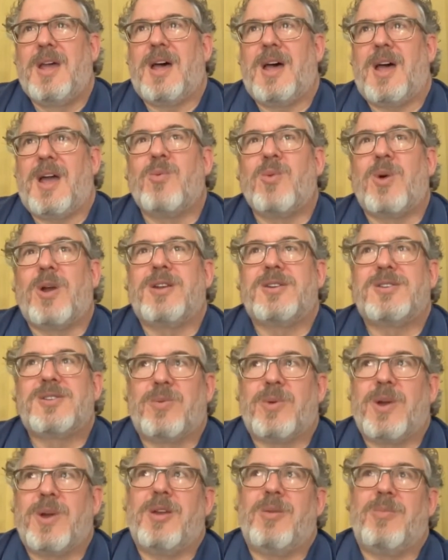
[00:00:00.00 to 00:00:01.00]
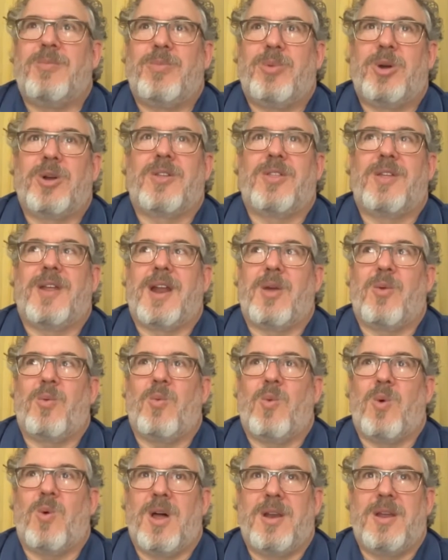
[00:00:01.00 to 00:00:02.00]
wanted to write a book that I
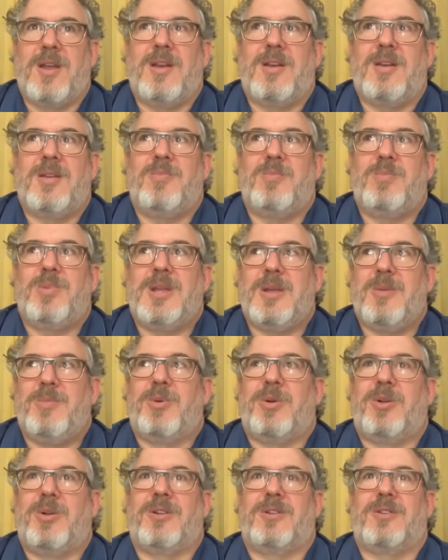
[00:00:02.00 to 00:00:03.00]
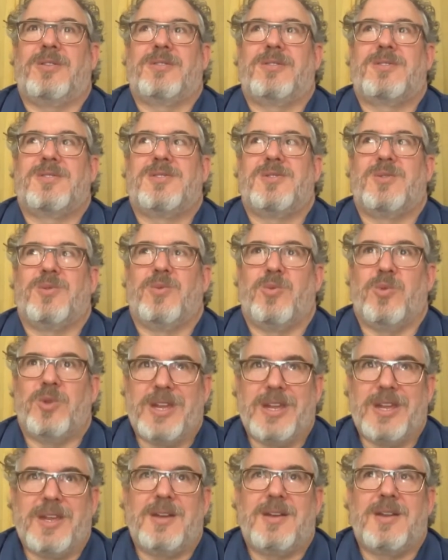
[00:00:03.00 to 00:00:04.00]
wanted people to
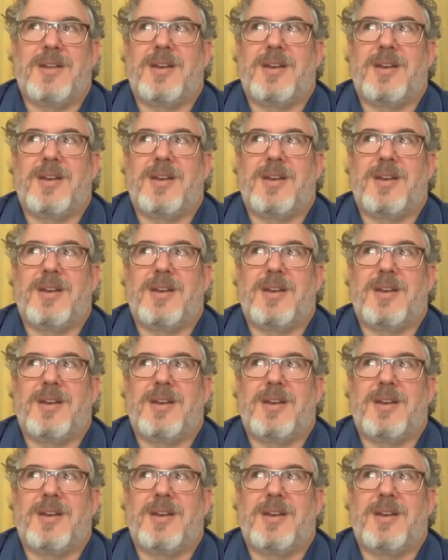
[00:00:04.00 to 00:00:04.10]
read.